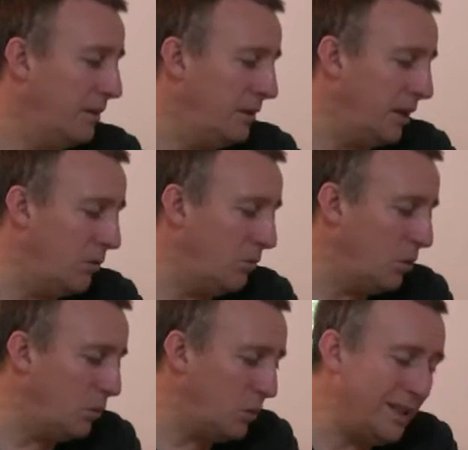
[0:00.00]
Now,
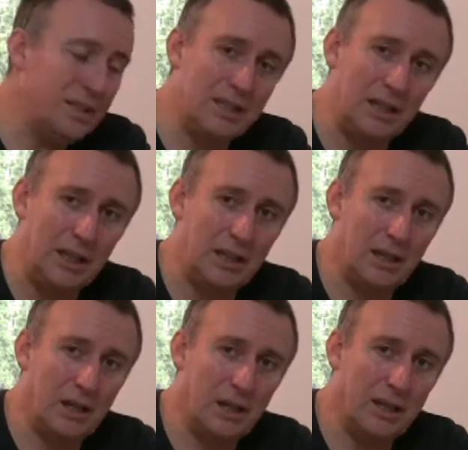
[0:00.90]
what we see
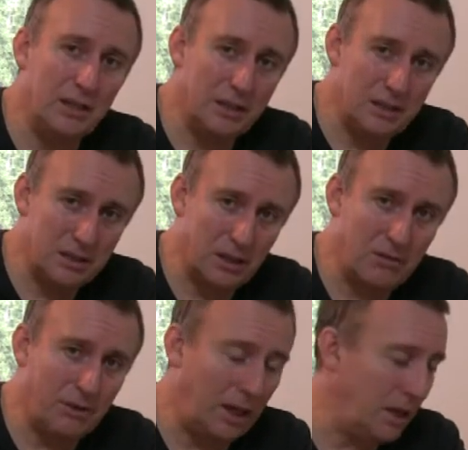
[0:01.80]
in this
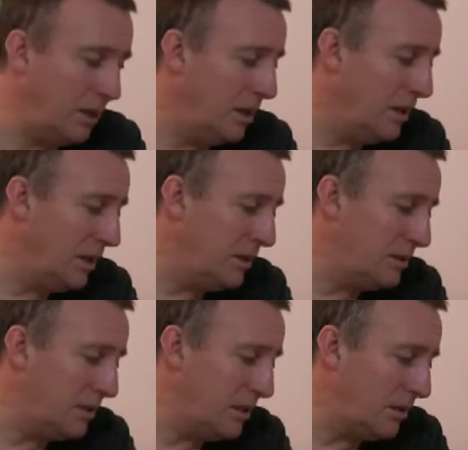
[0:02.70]
survey
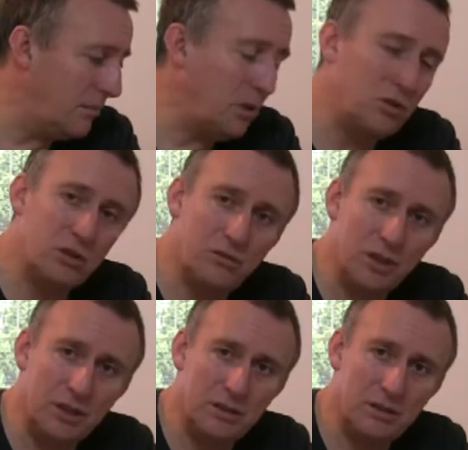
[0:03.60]
is that most of
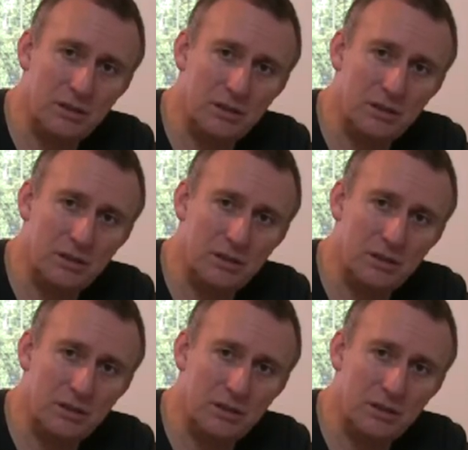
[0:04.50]
these